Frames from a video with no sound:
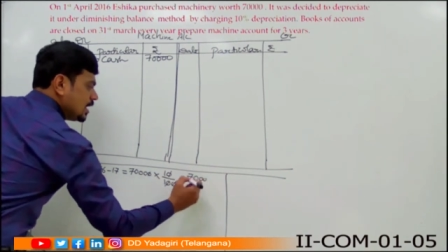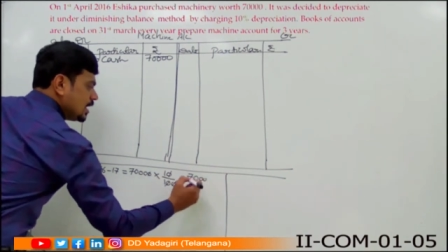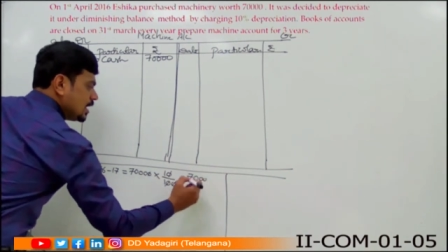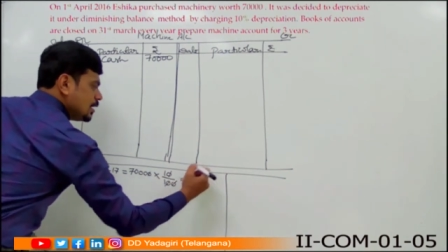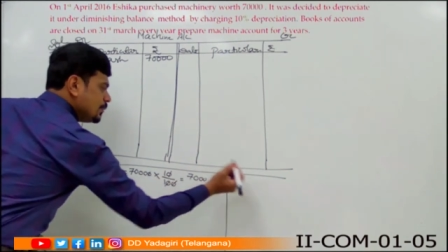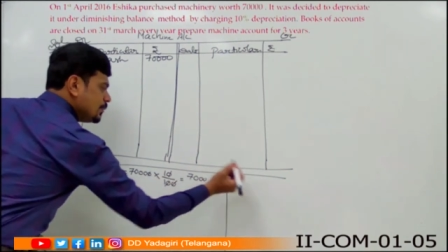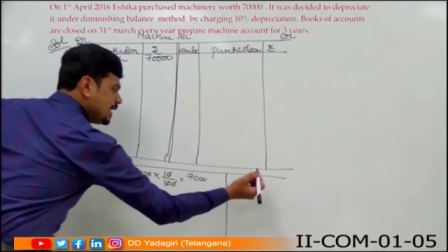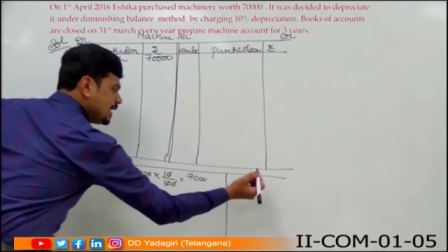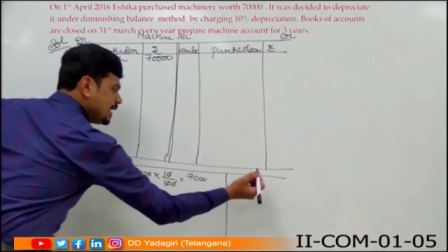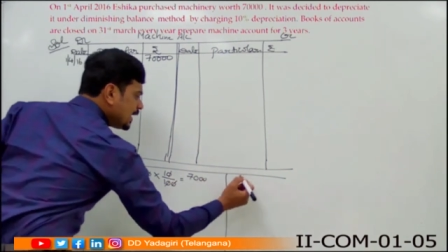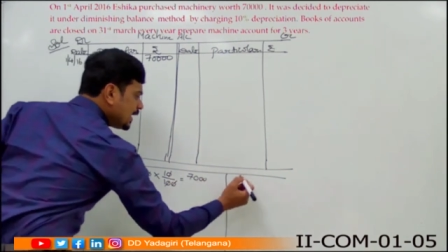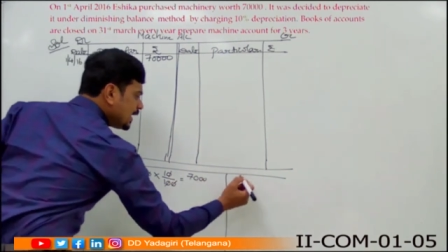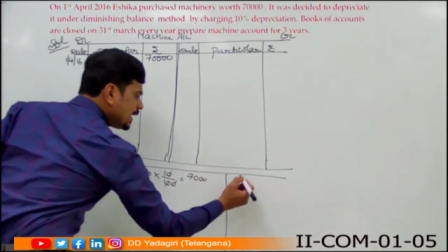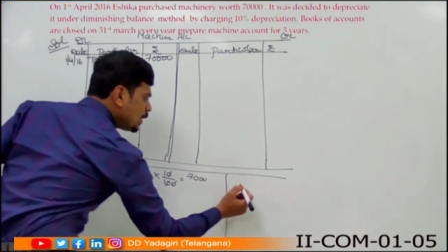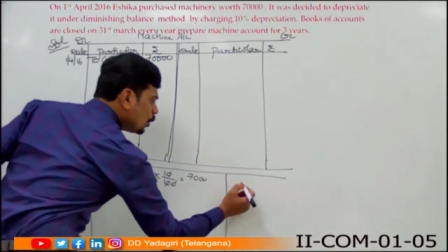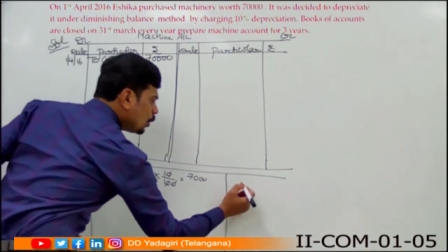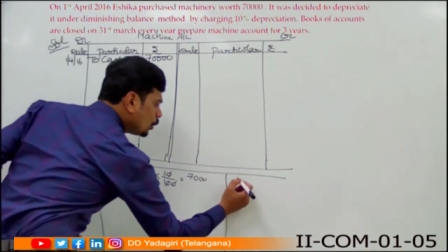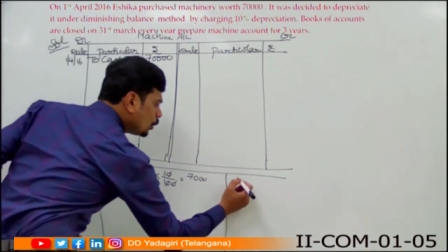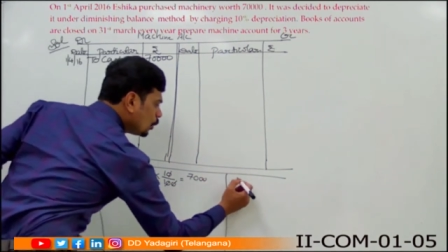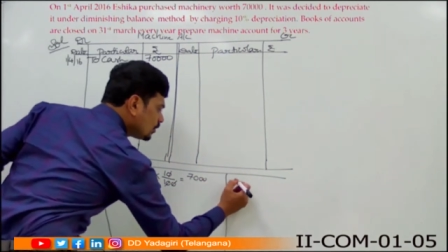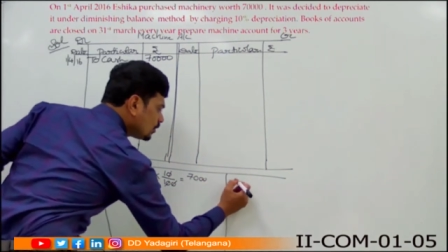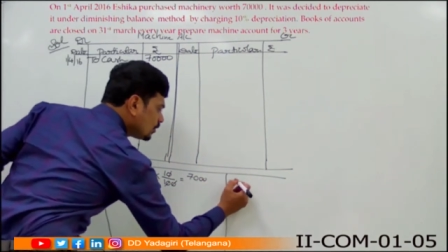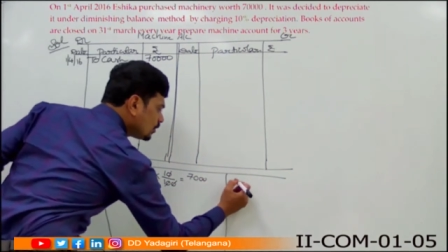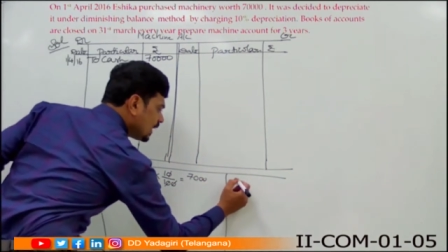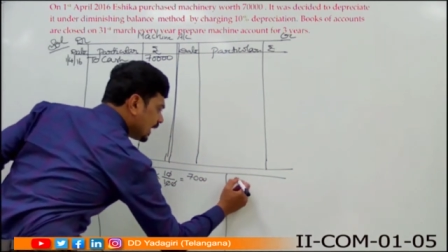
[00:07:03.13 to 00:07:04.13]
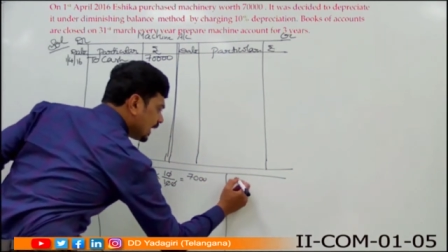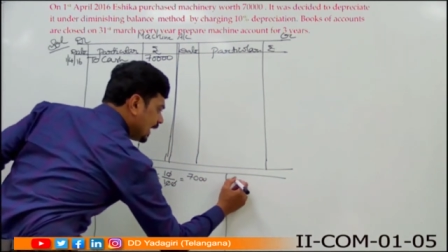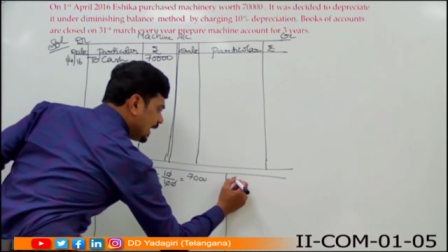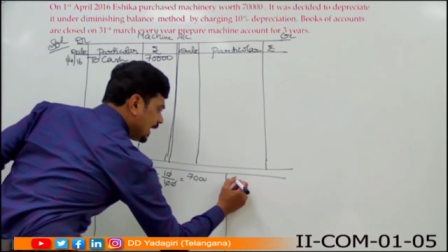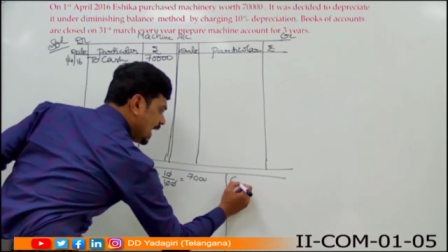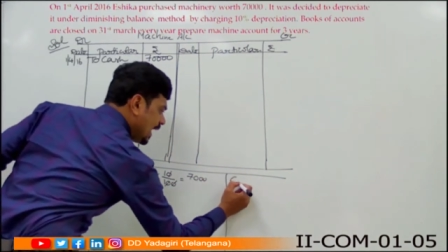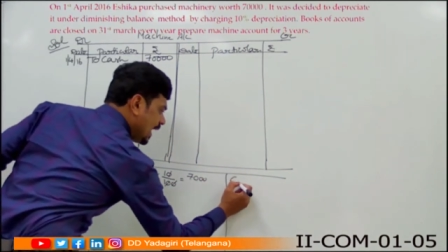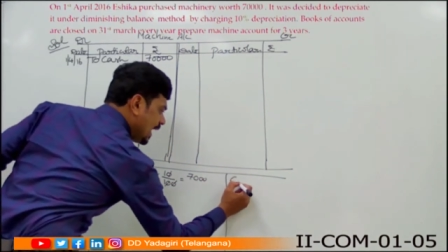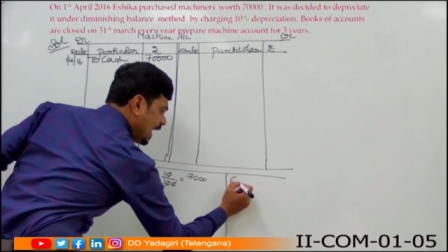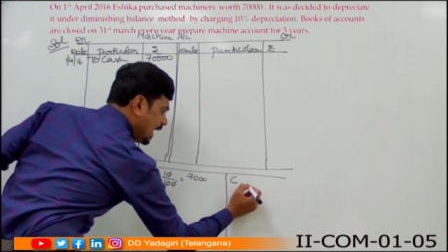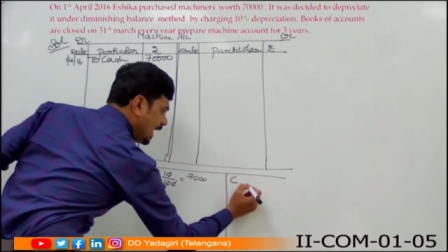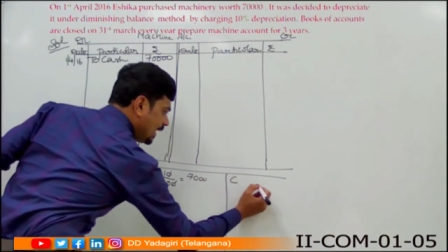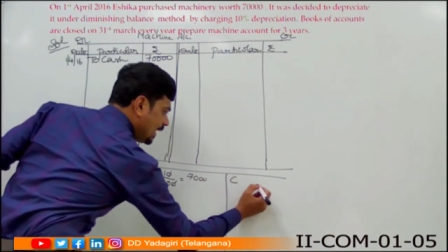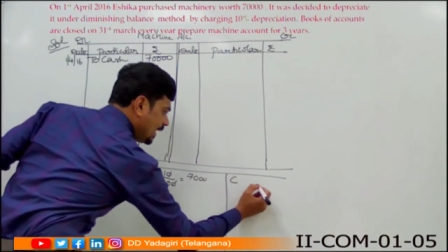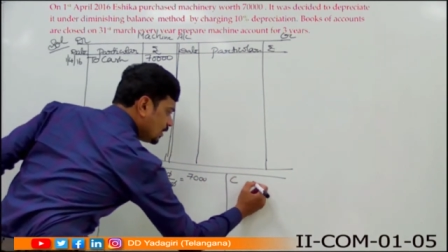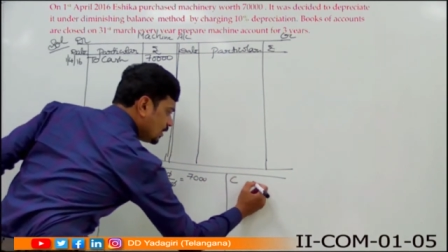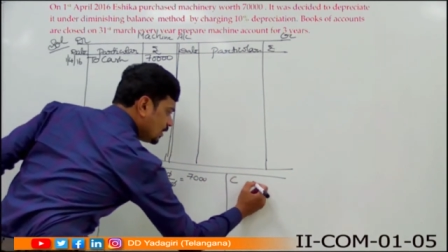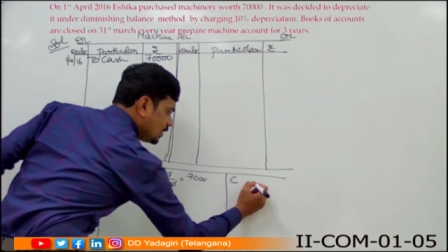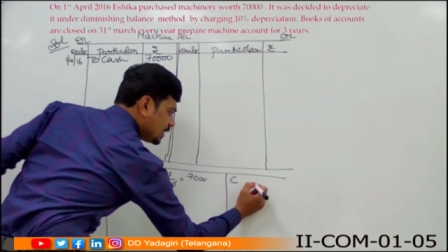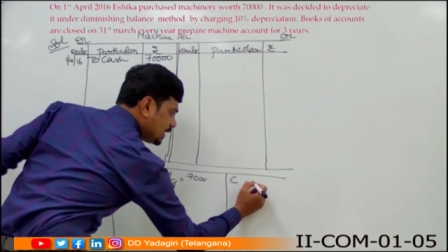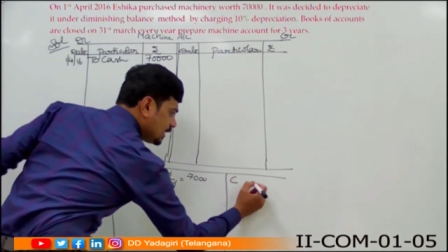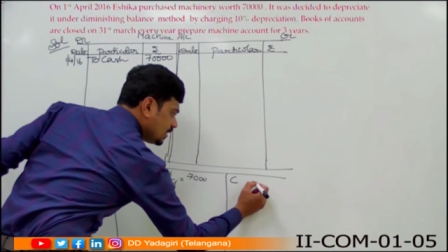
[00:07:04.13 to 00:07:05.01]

Immediately go to second hand, that